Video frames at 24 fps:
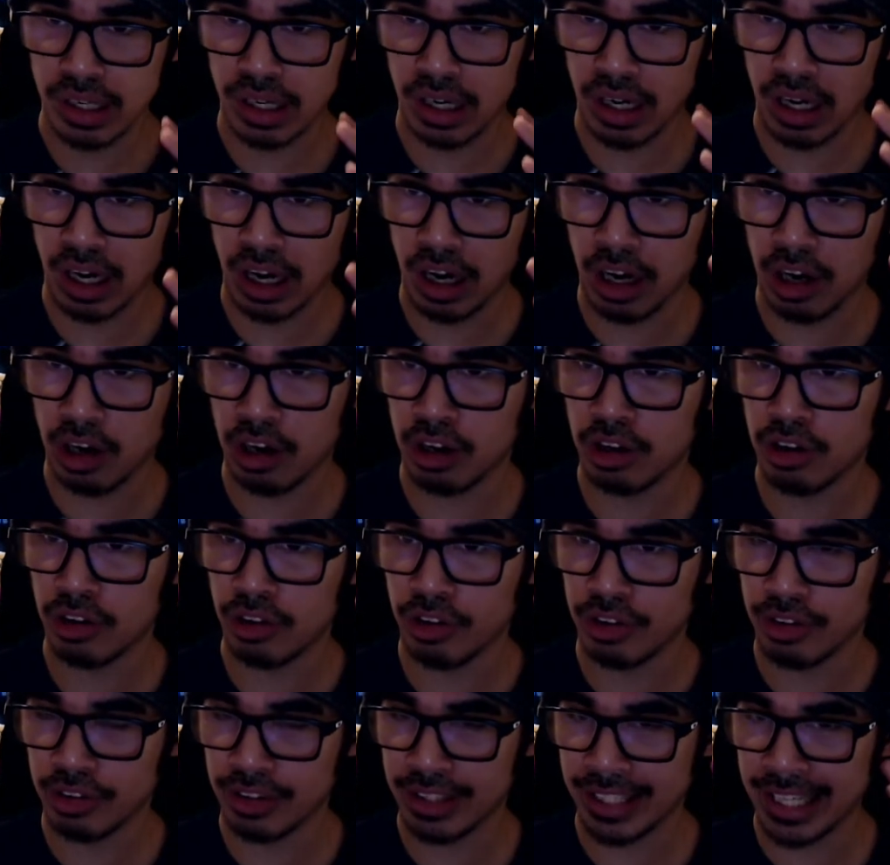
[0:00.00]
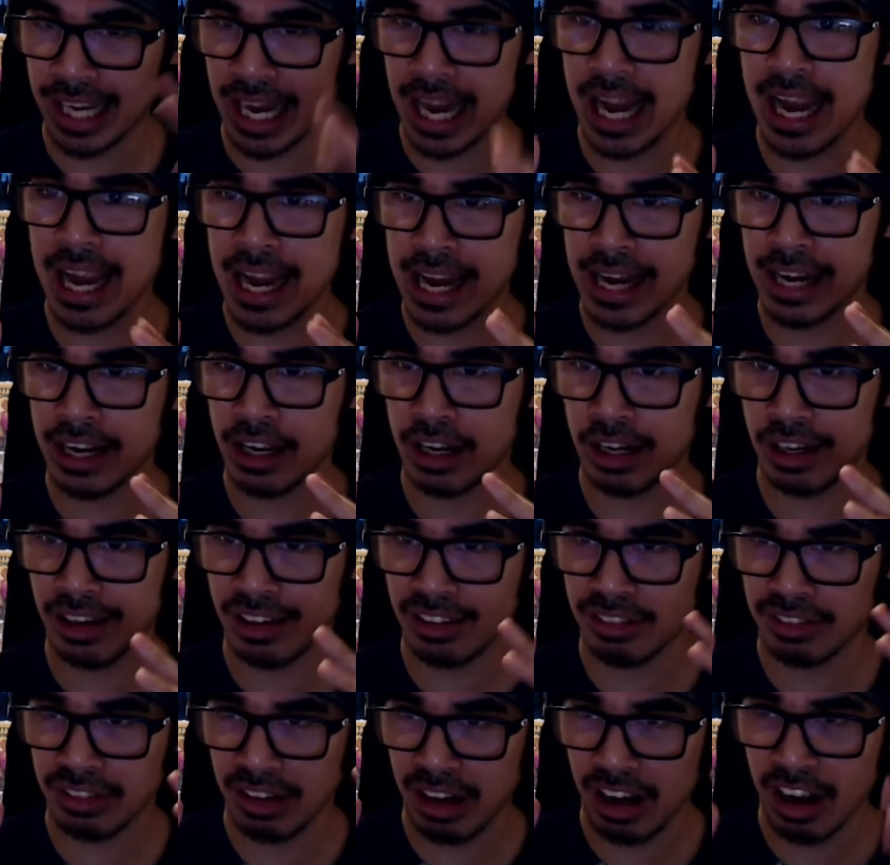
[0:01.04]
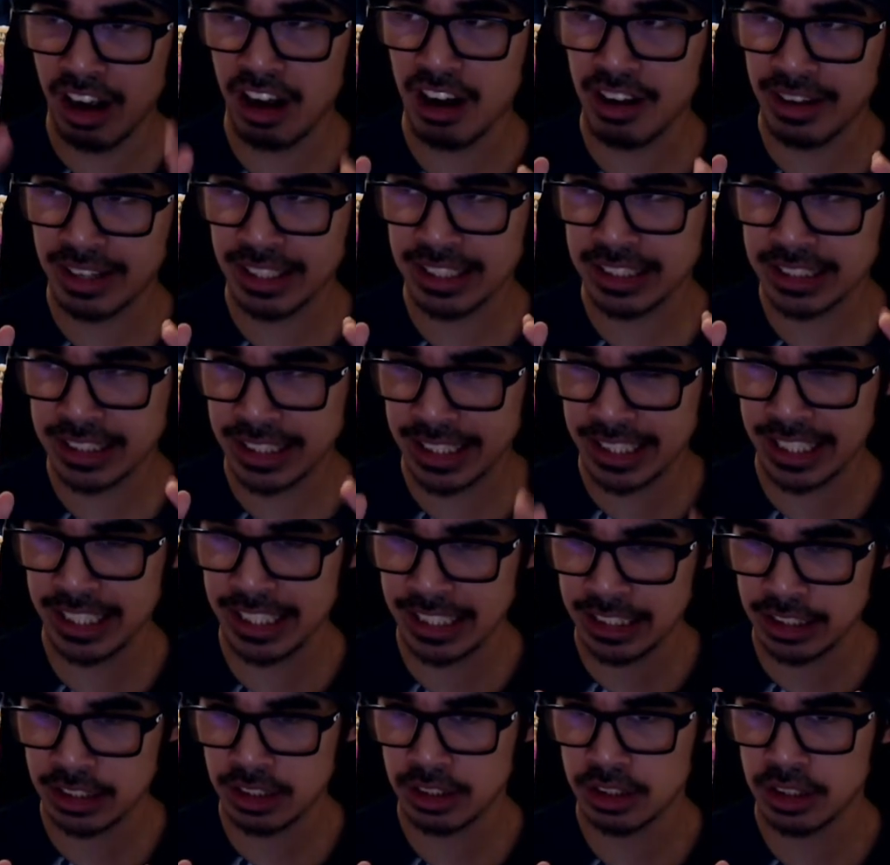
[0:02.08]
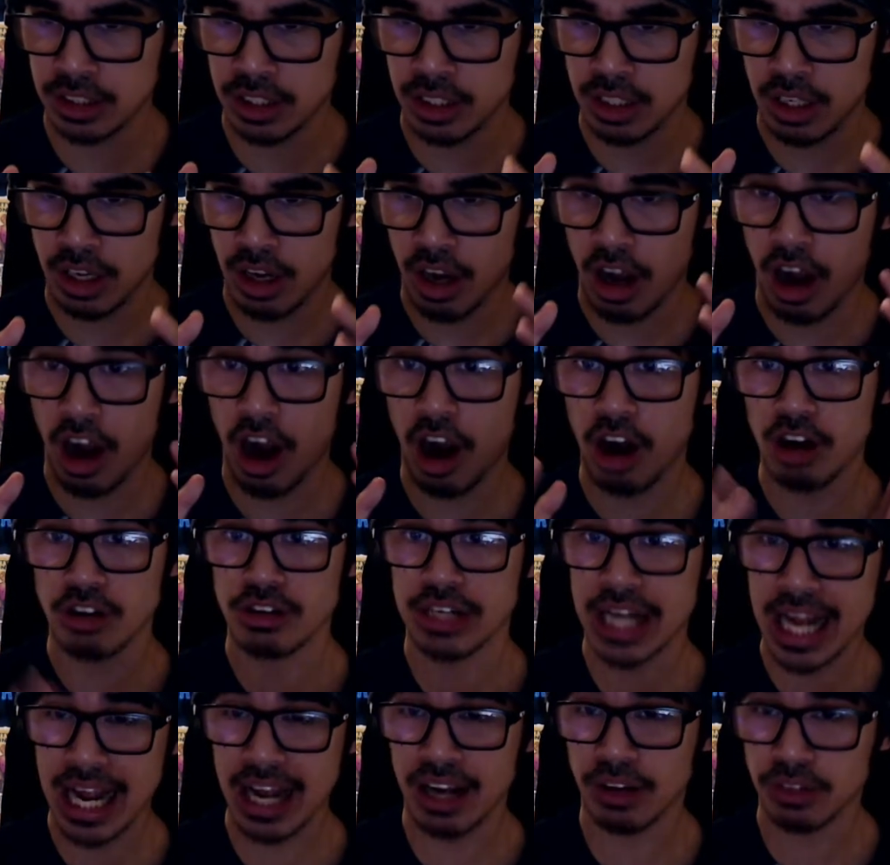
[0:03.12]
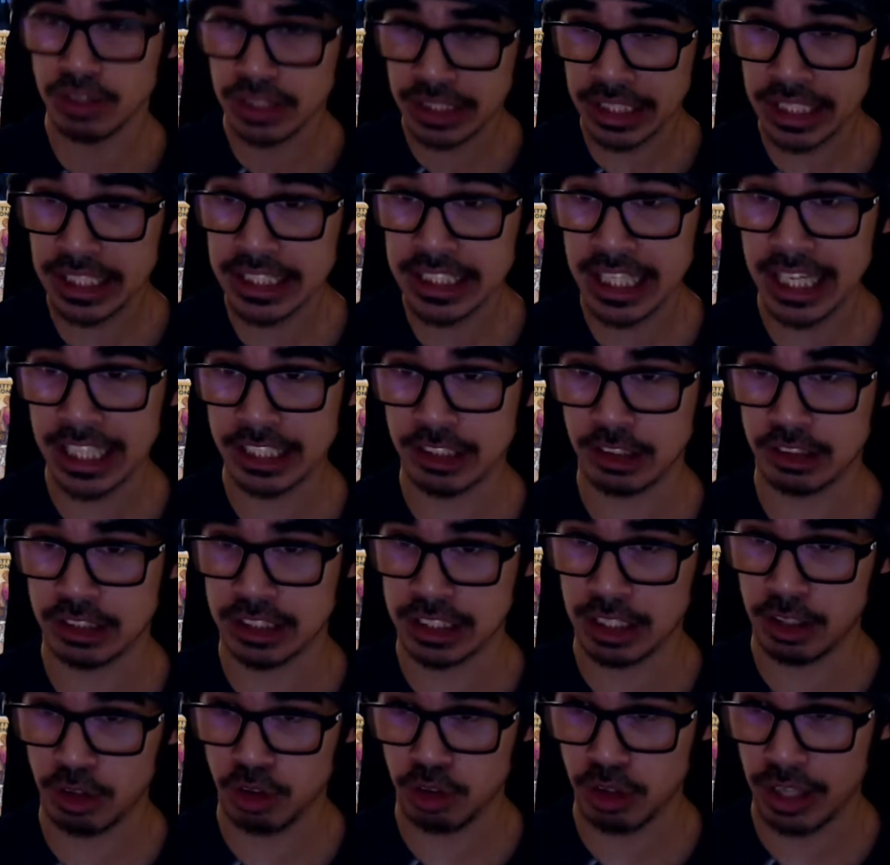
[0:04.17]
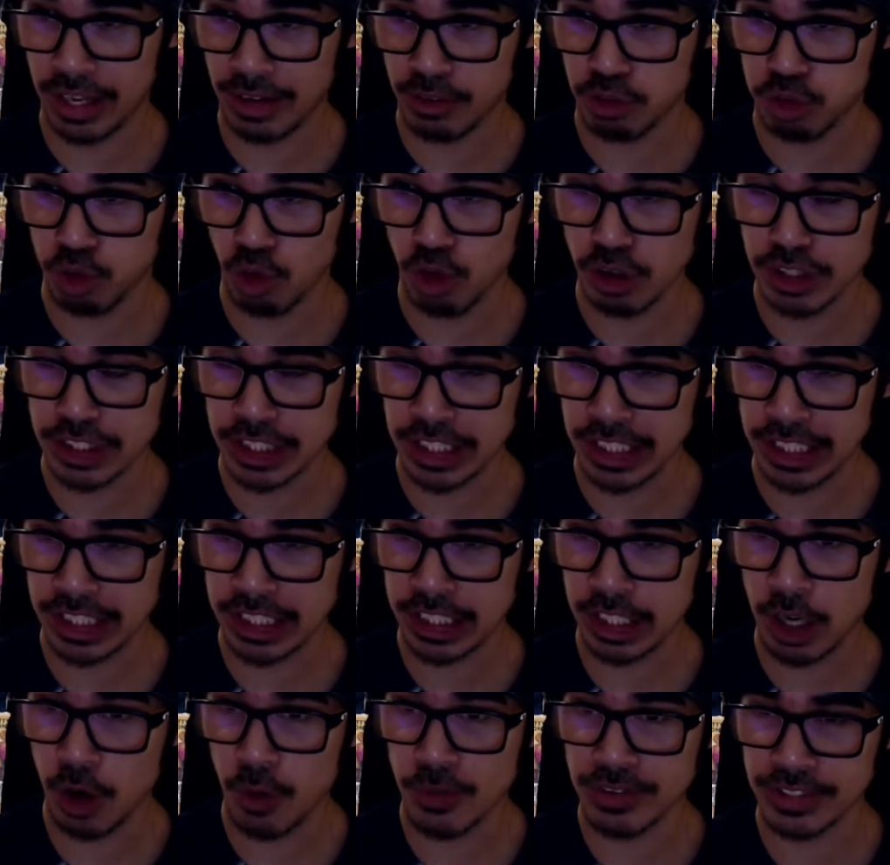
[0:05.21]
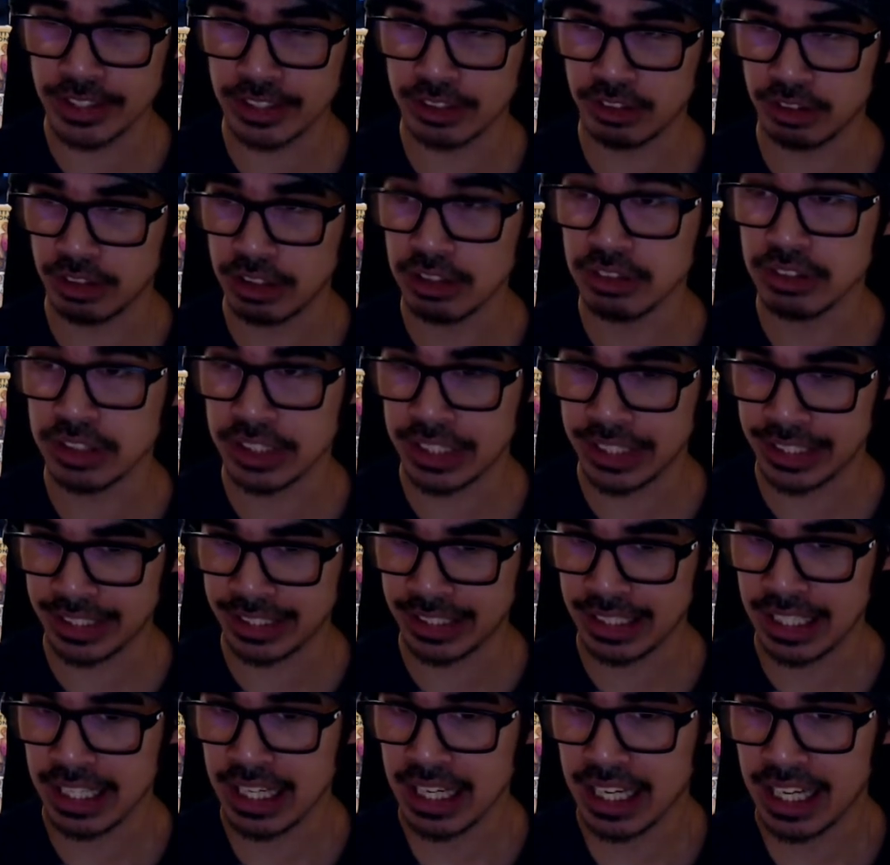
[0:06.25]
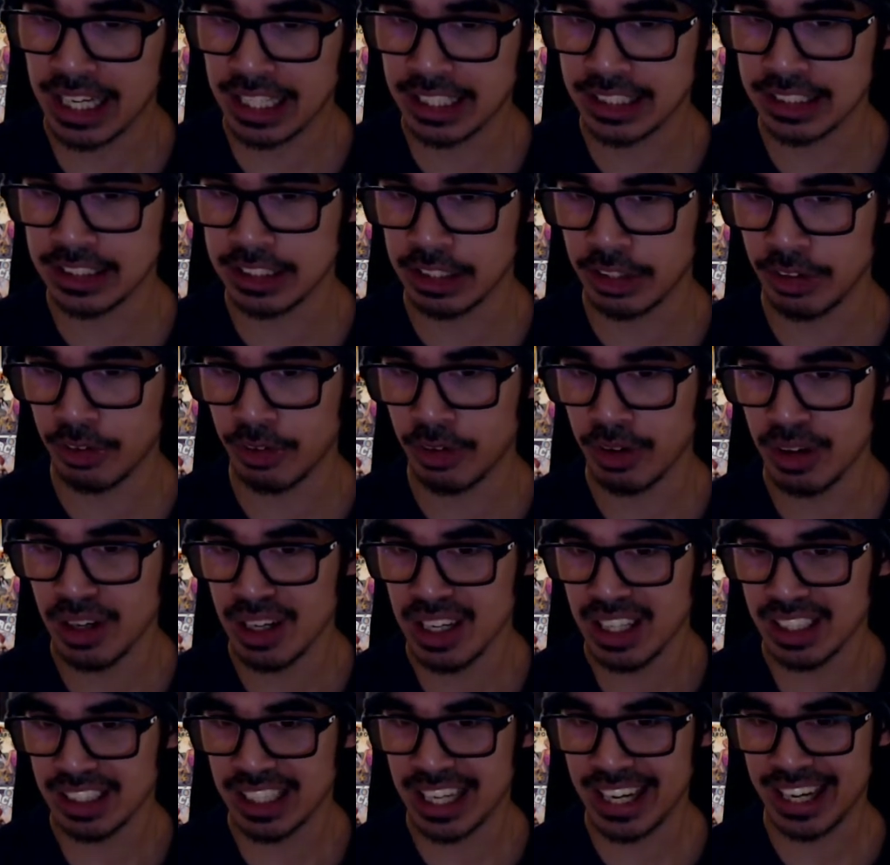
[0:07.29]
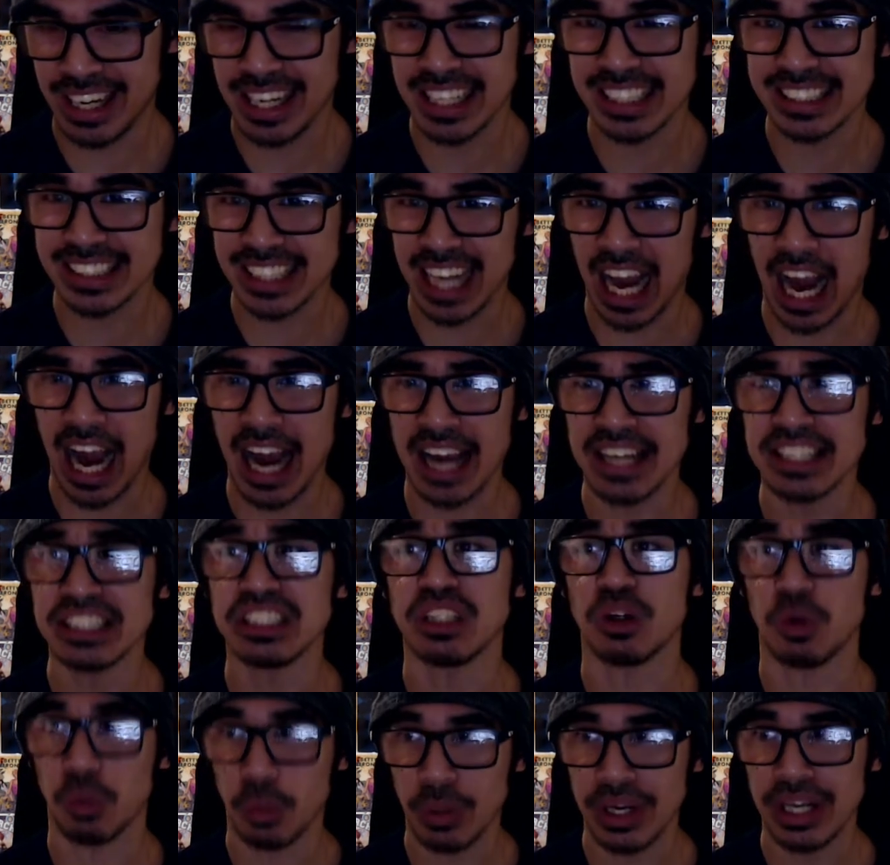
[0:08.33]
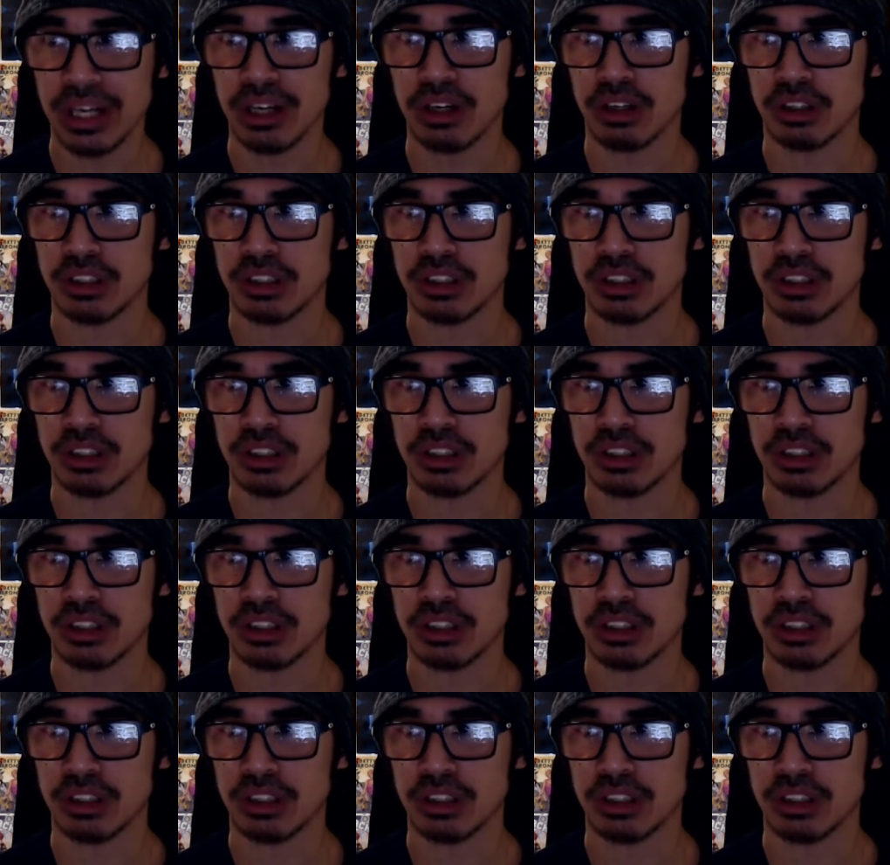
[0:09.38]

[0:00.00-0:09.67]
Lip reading: our gang of Hawkins kids are now teenagers. They're like 14 going on 15. And so, like, it's kind of weird